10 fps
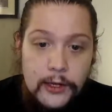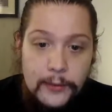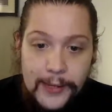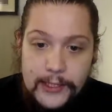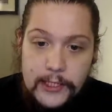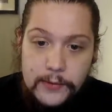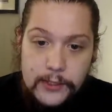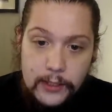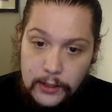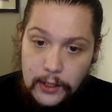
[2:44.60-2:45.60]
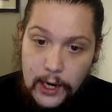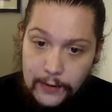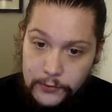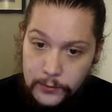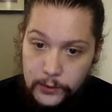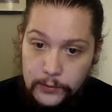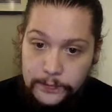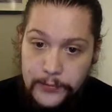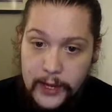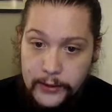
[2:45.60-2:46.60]
back seat was uncomfortable,
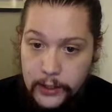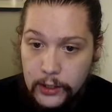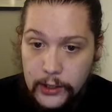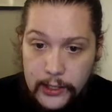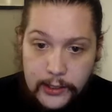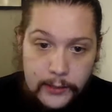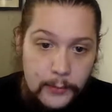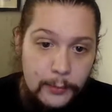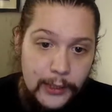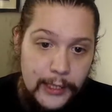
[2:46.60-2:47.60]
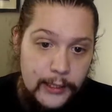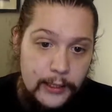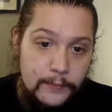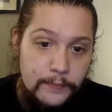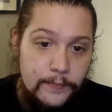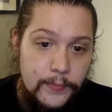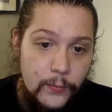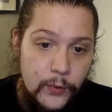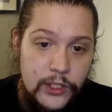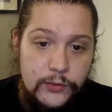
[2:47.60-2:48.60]
and the girl handed him a blanket,
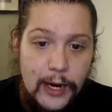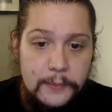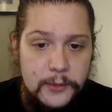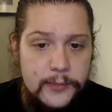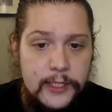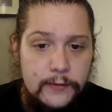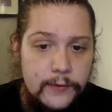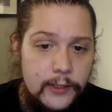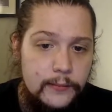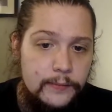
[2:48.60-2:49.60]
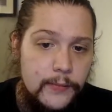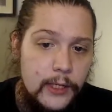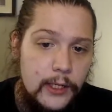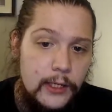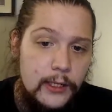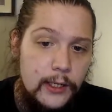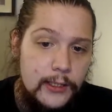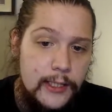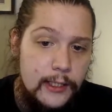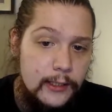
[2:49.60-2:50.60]
which he wrapped himself in. He could
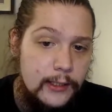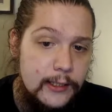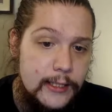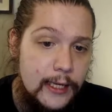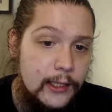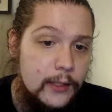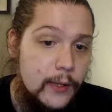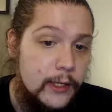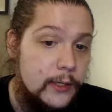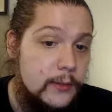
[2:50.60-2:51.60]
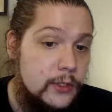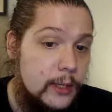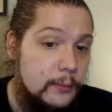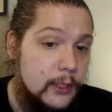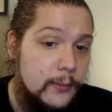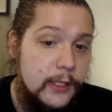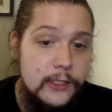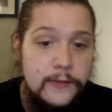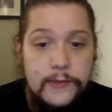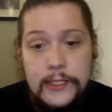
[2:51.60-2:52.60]
not tell exactly whether he was trembling
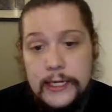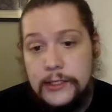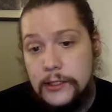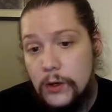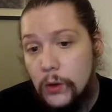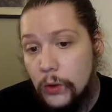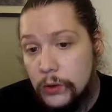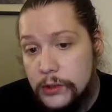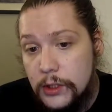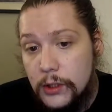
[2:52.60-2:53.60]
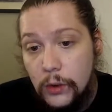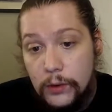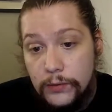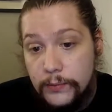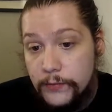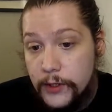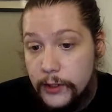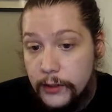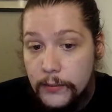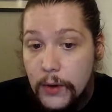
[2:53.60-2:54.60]
because of the desert cold or from
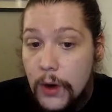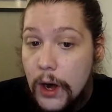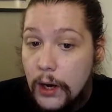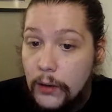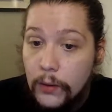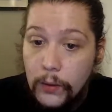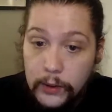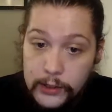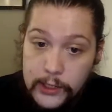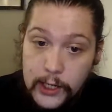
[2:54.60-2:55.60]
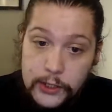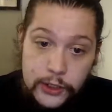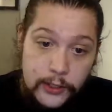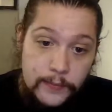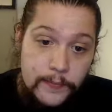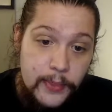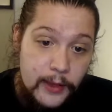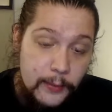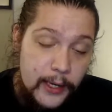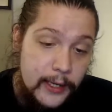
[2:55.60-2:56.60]
fear or exhaustion.
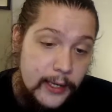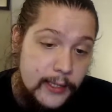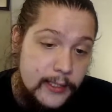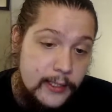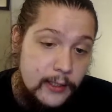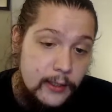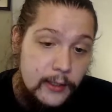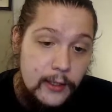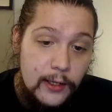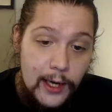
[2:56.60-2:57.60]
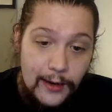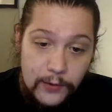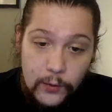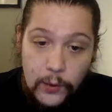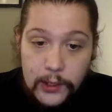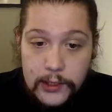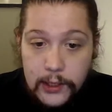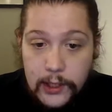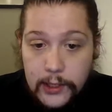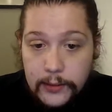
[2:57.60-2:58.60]
The man asked, "Have you walked a
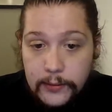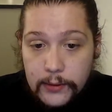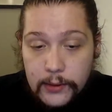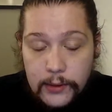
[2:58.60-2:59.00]
lot?"